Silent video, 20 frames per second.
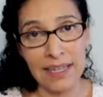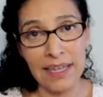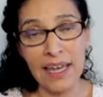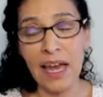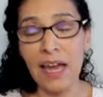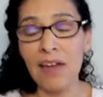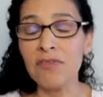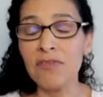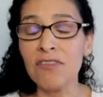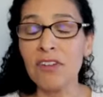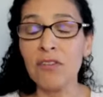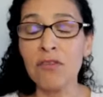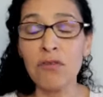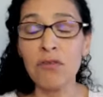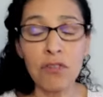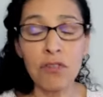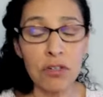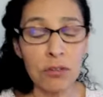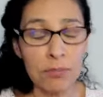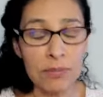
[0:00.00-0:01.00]
I've
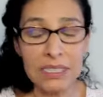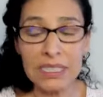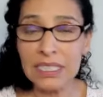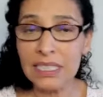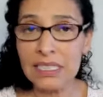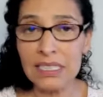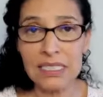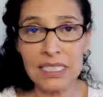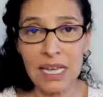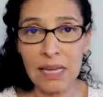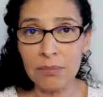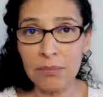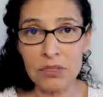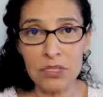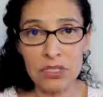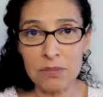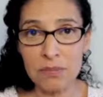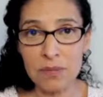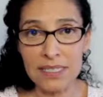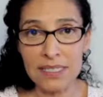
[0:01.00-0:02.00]
firmly
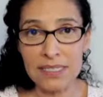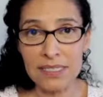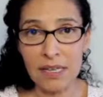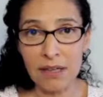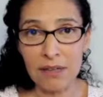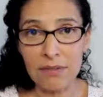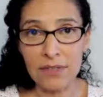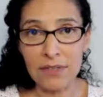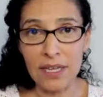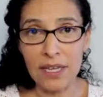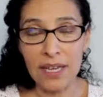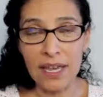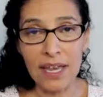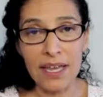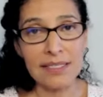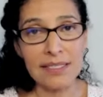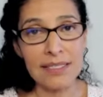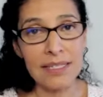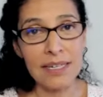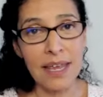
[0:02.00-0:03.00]
established myself
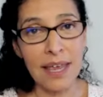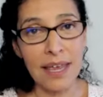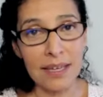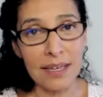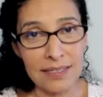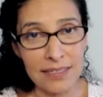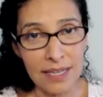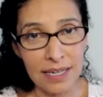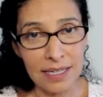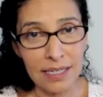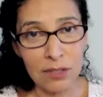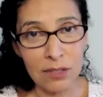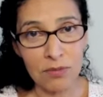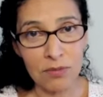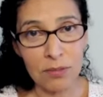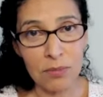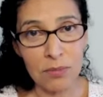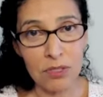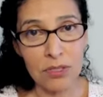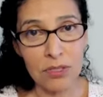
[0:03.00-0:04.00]
as an executive
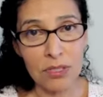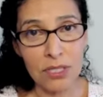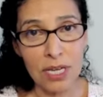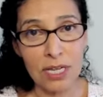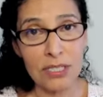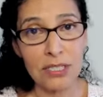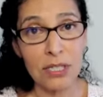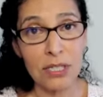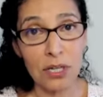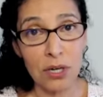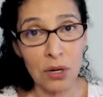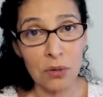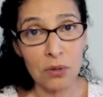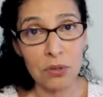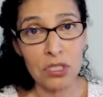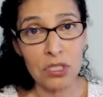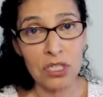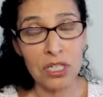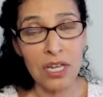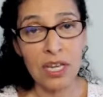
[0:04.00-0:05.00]
communication
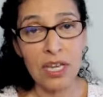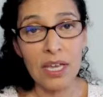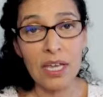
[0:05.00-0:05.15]
coach,